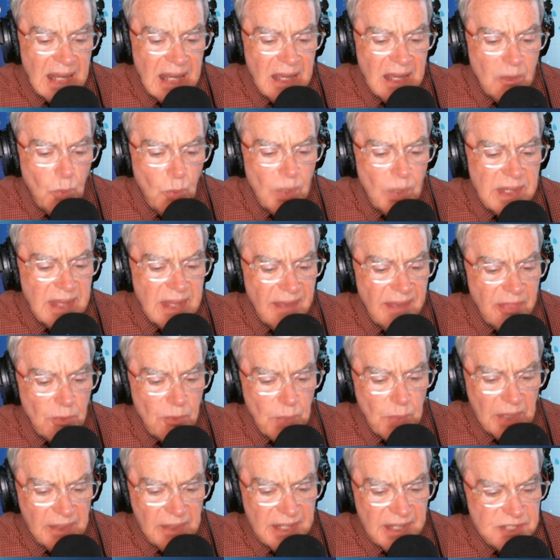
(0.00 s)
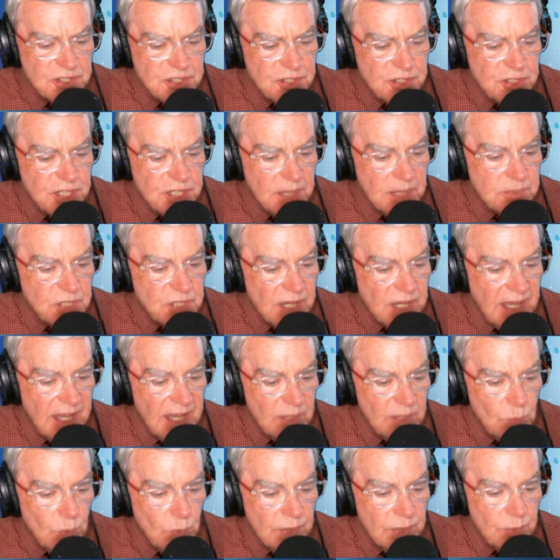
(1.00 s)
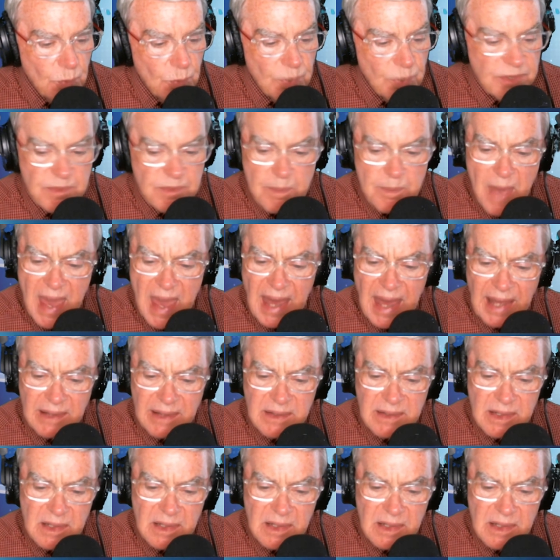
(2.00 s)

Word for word: Well, yeah, the relationship she had with, with Matt.